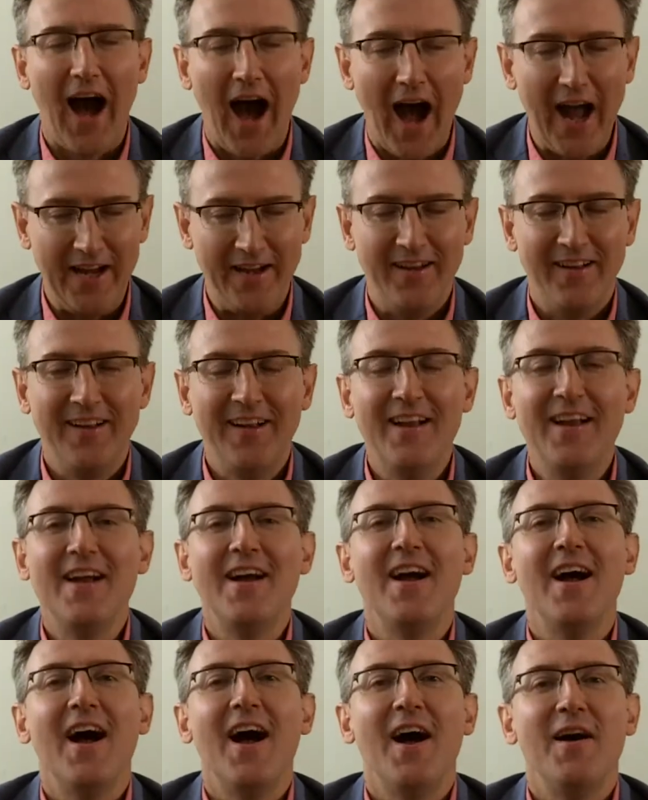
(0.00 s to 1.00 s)
Hi,
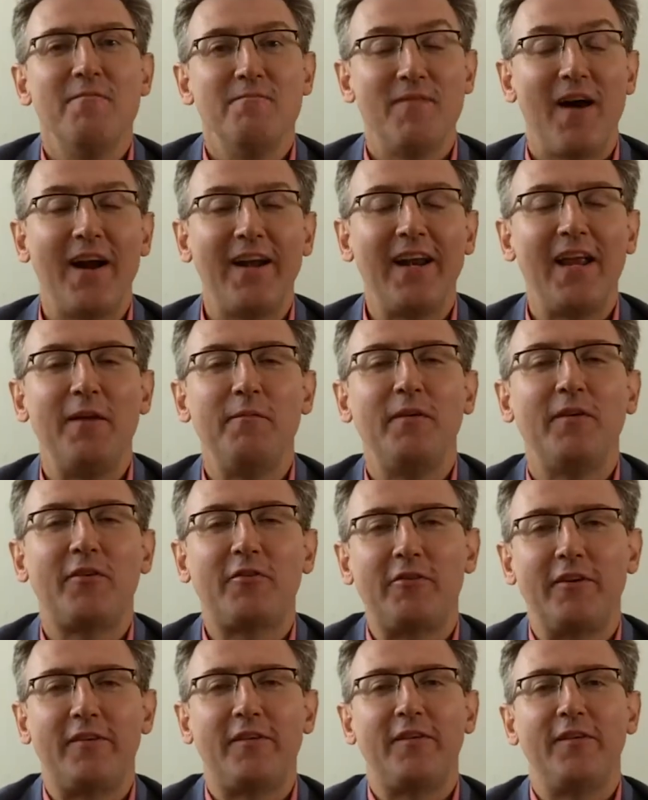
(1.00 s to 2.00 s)
my name
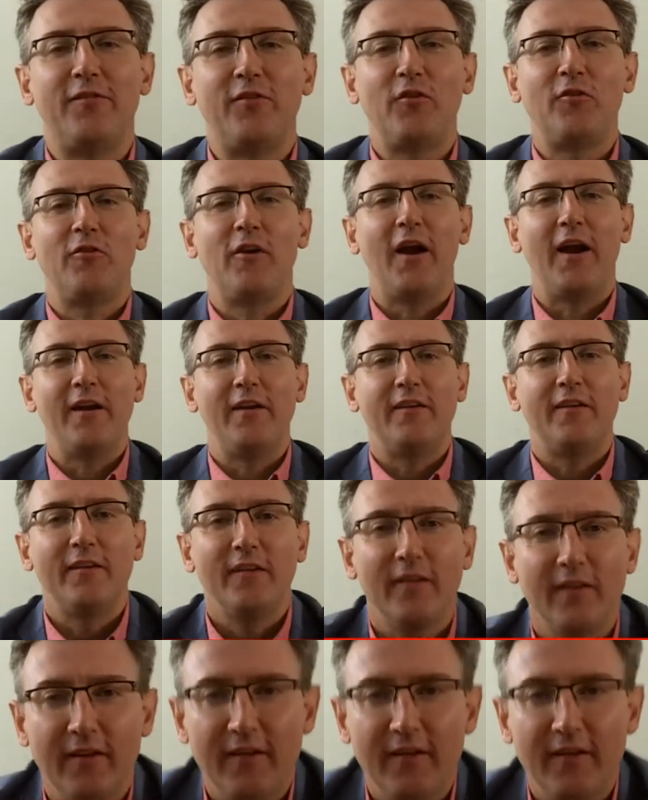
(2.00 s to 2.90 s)
is Christopher Wright.